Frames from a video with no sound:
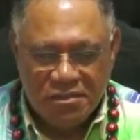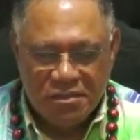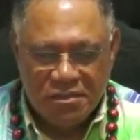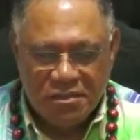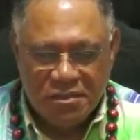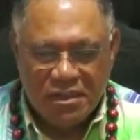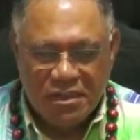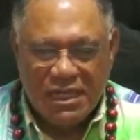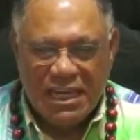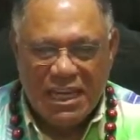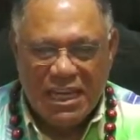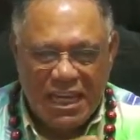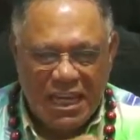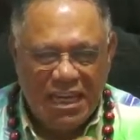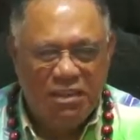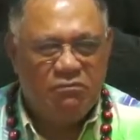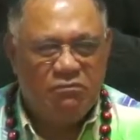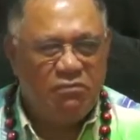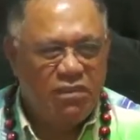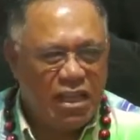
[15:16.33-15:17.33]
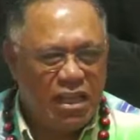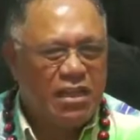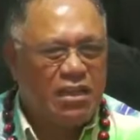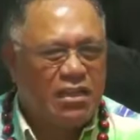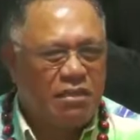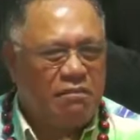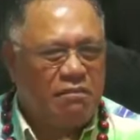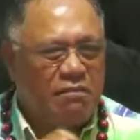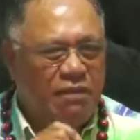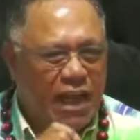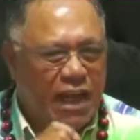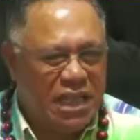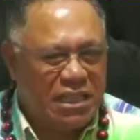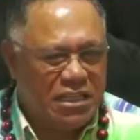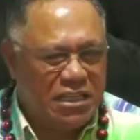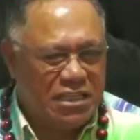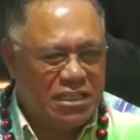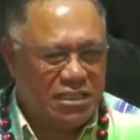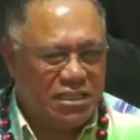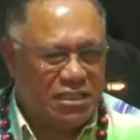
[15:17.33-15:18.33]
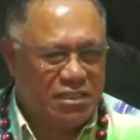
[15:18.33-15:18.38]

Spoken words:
live in the flesh.